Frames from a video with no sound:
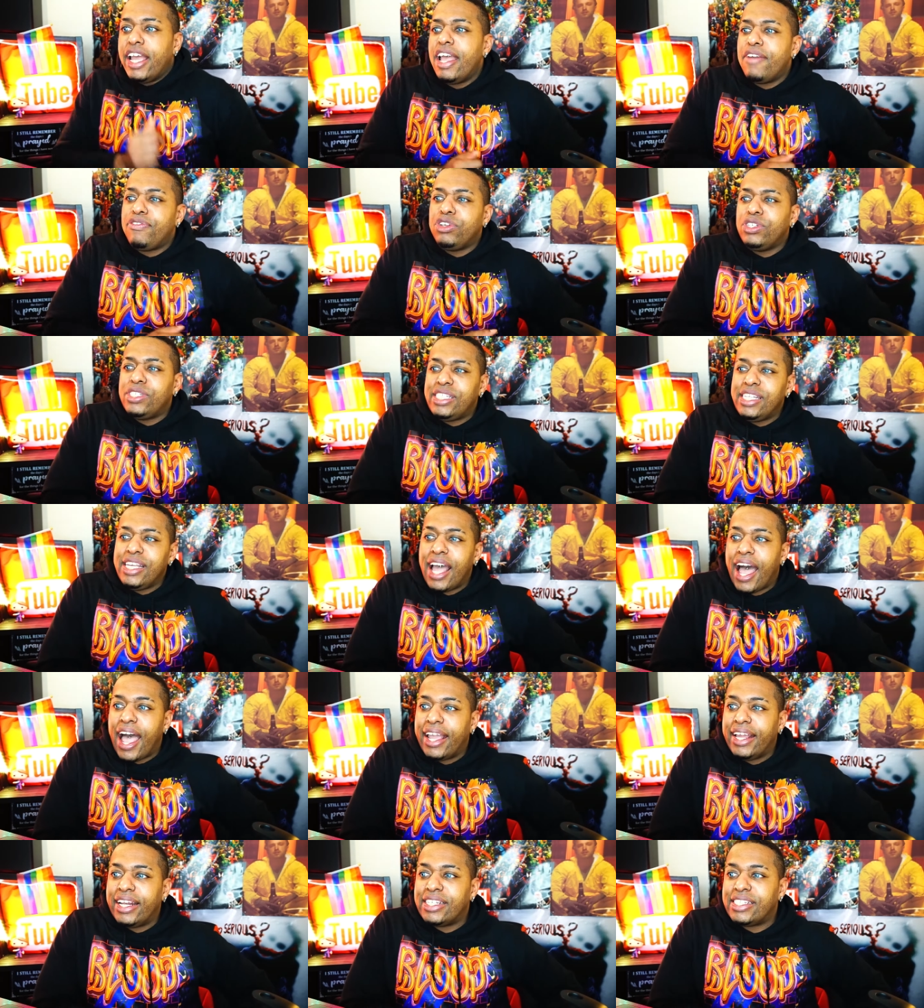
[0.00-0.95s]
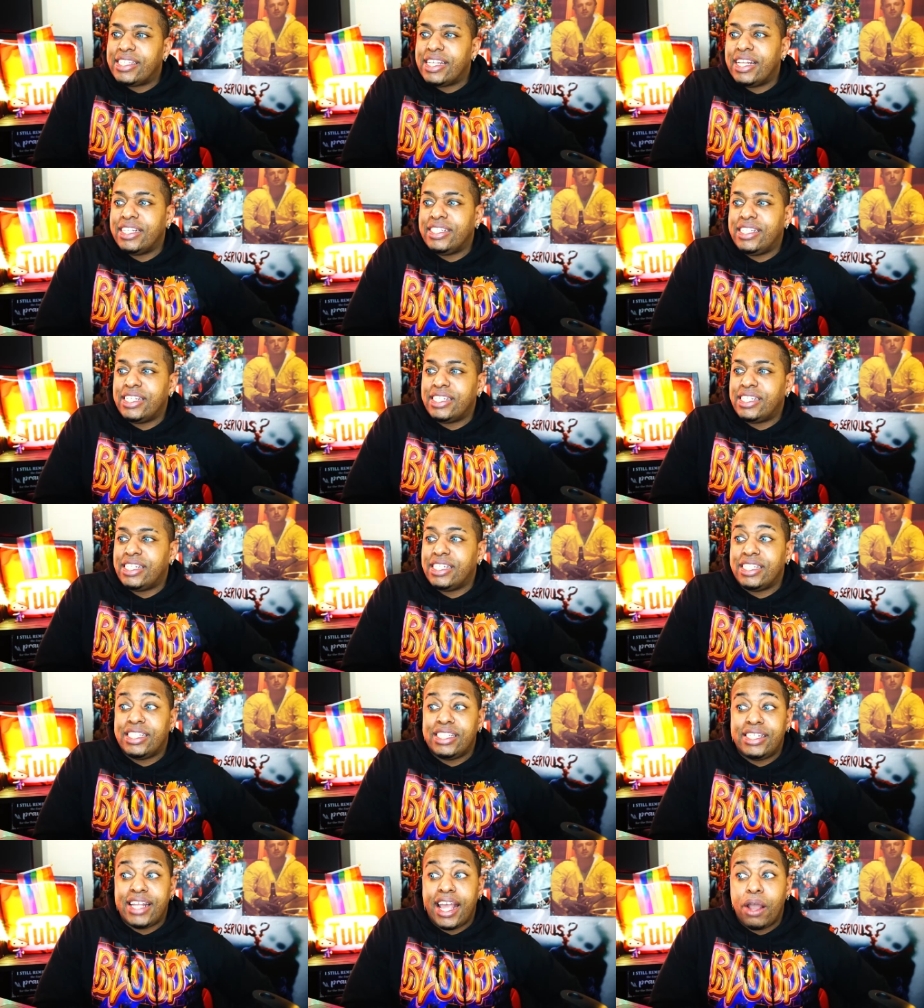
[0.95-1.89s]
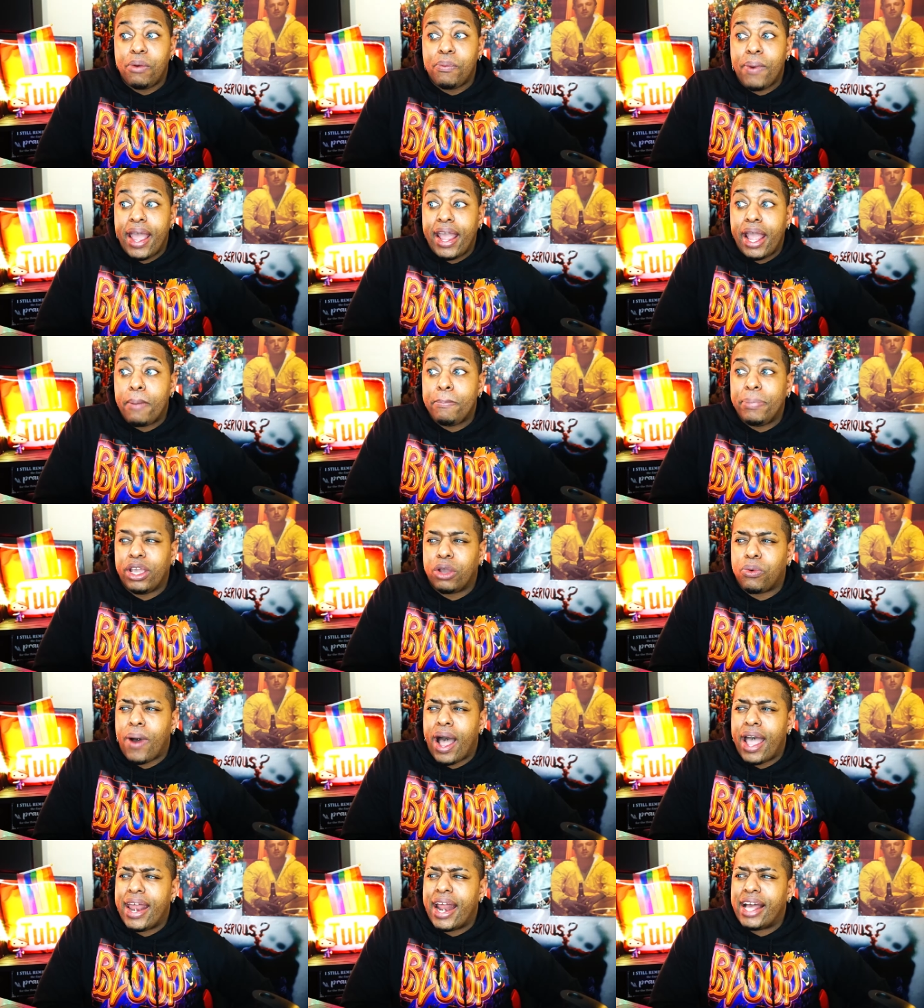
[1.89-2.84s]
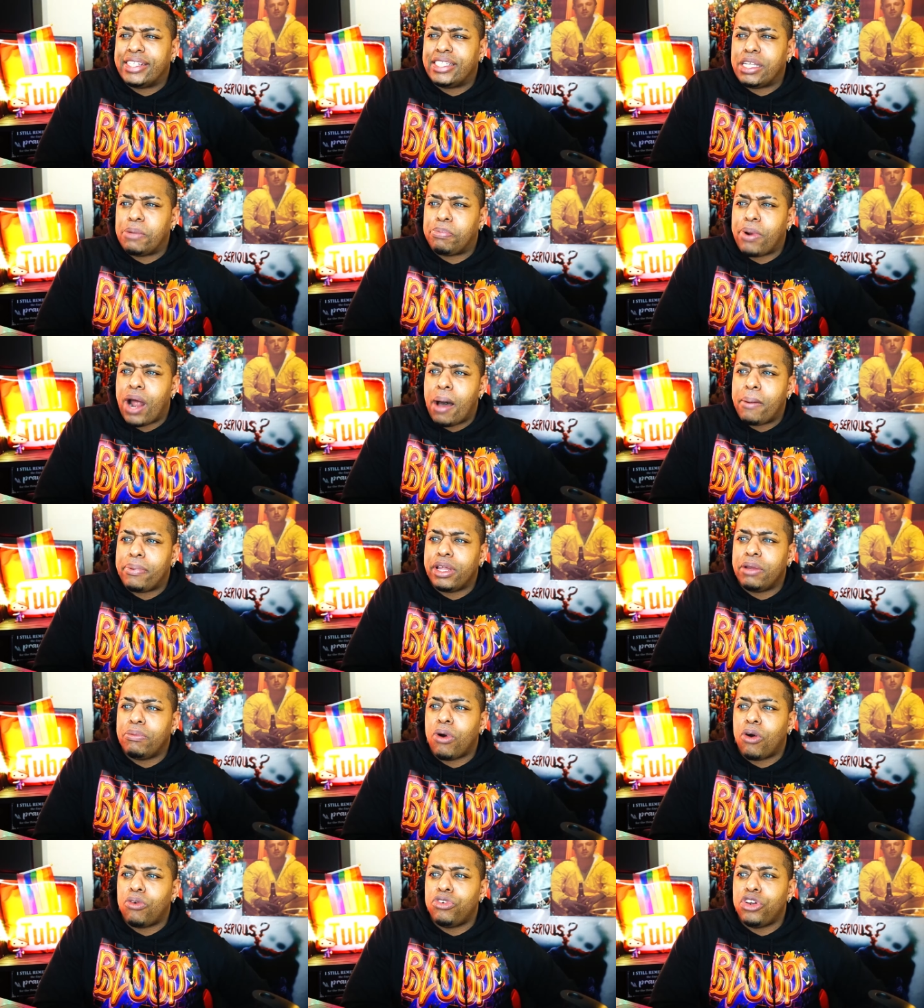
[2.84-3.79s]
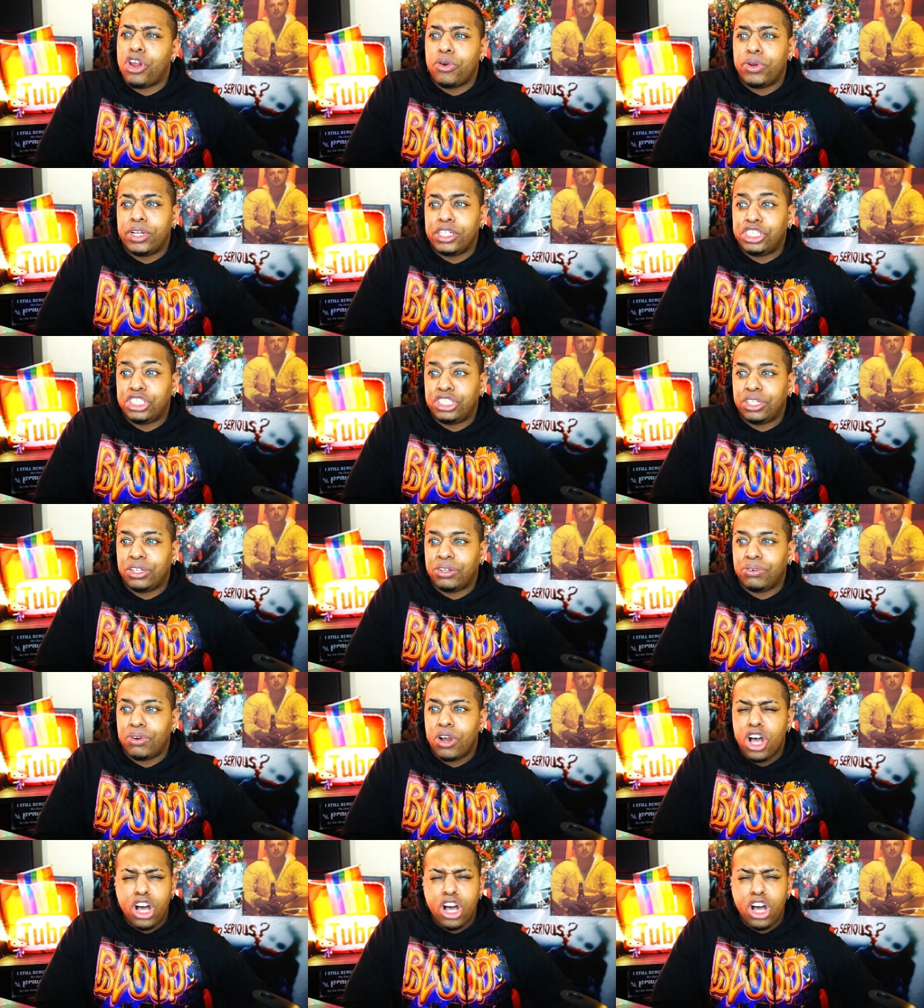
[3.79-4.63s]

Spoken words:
If you see hyenas in a distance, stay away and be quiet, as they probably won't notice you.